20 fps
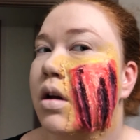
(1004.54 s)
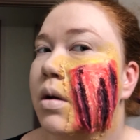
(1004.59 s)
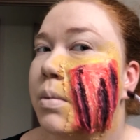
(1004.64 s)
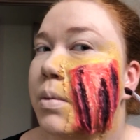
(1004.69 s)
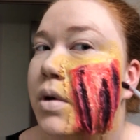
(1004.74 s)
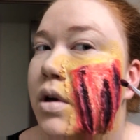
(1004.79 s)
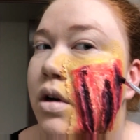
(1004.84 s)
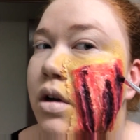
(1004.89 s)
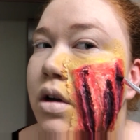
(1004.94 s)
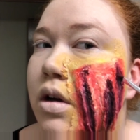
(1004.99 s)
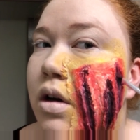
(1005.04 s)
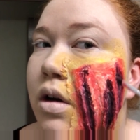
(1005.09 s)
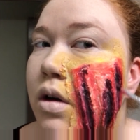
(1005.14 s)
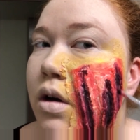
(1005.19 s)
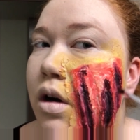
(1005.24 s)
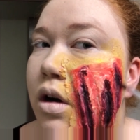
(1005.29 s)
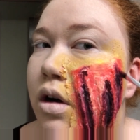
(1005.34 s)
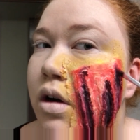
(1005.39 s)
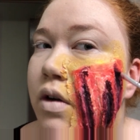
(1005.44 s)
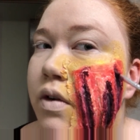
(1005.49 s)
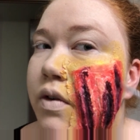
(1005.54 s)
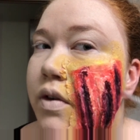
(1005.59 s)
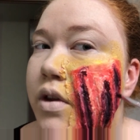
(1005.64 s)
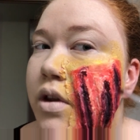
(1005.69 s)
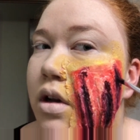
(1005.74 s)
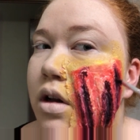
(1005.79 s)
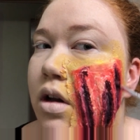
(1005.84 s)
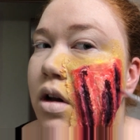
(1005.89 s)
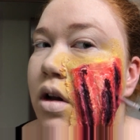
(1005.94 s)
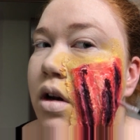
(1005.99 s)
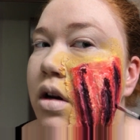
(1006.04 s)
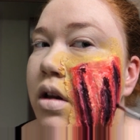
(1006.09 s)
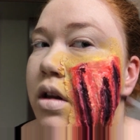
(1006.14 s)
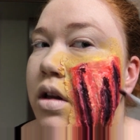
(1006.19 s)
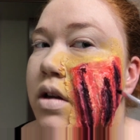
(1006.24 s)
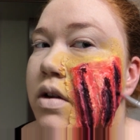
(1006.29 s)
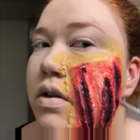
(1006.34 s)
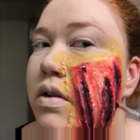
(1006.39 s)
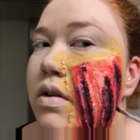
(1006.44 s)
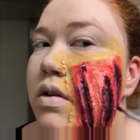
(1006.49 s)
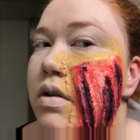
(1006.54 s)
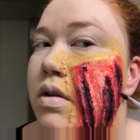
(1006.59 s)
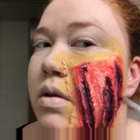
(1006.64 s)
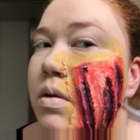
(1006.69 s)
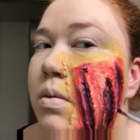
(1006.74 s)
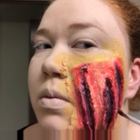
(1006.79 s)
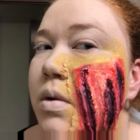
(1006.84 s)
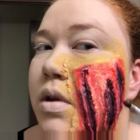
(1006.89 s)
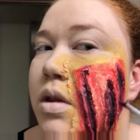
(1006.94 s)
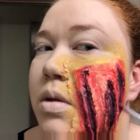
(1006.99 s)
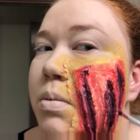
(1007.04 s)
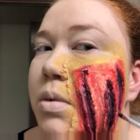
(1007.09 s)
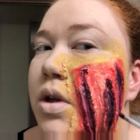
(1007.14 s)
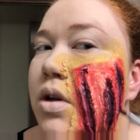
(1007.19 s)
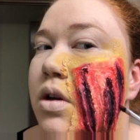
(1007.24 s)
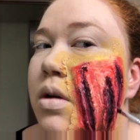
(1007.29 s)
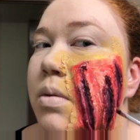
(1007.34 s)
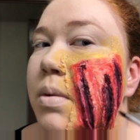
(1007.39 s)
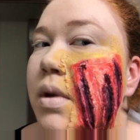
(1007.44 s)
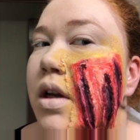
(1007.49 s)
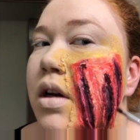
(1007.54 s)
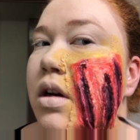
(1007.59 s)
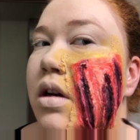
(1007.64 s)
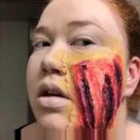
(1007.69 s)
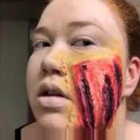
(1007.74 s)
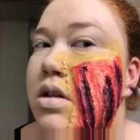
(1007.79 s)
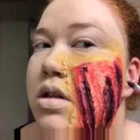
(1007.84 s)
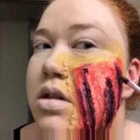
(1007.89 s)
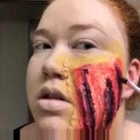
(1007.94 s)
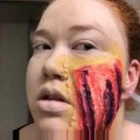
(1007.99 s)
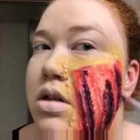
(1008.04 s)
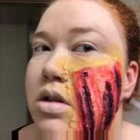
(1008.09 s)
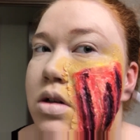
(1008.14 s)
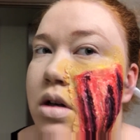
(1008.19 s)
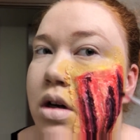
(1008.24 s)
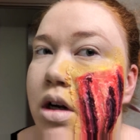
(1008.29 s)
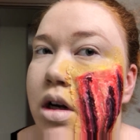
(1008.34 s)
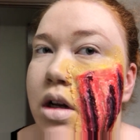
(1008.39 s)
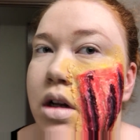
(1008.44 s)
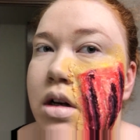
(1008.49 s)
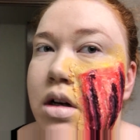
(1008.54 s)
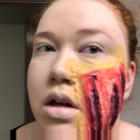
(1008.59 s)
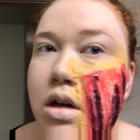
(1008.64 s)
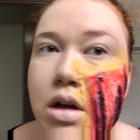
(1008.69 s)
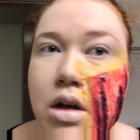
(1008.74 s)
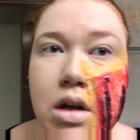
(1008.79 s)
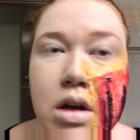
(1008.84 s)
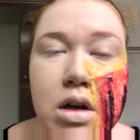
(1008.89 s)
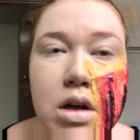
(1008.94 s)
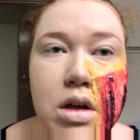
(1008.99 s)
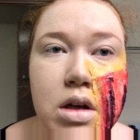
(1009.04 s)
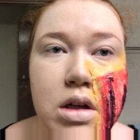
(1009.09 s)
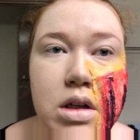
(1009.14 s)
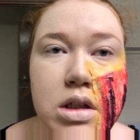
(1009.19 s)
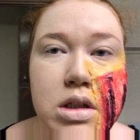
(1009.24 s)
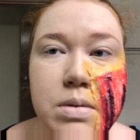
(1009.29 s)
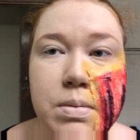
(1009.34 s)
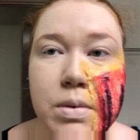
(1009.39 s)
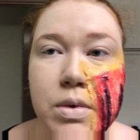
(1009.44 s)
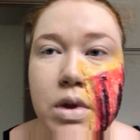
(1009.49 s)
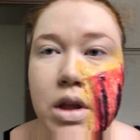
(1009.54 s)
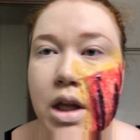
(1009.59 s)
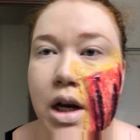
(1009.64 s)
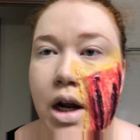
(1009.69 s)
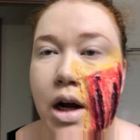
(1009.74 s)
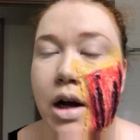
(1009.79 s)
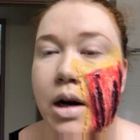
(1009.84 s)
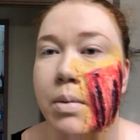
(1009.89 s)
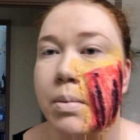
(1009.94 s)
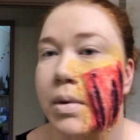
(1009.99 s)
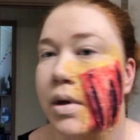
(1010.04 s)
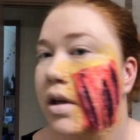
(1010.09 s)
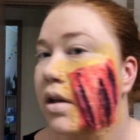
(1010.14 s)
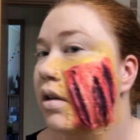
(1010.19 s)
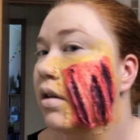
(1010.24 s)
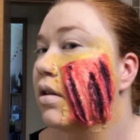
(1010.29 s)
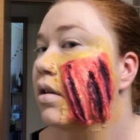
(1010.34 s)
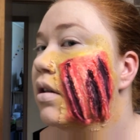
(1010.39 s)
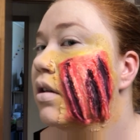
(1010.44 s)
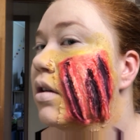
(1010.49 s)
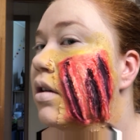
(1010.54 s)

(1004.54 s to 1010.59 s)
I'm gonna go over the lot of this with the Beauty Blender just to try and smooth that out a bit